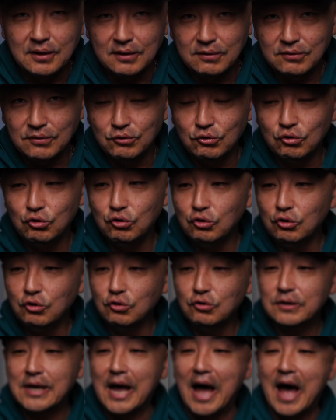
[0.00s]
this
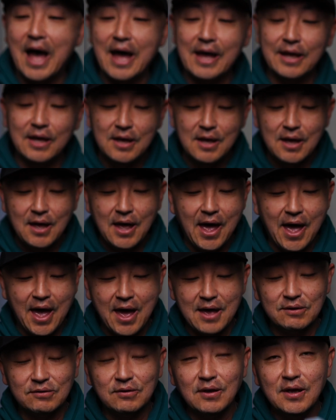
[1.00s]
new guy
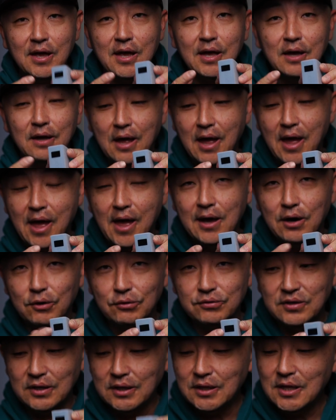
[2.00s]
has
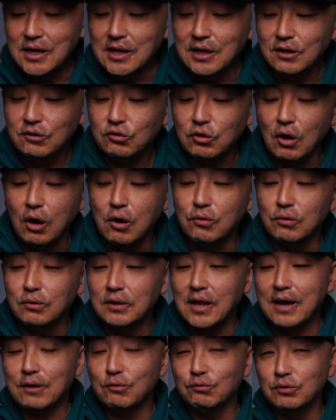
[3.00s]
LCD. So
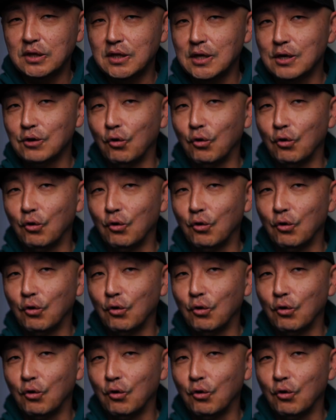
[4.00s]
like with the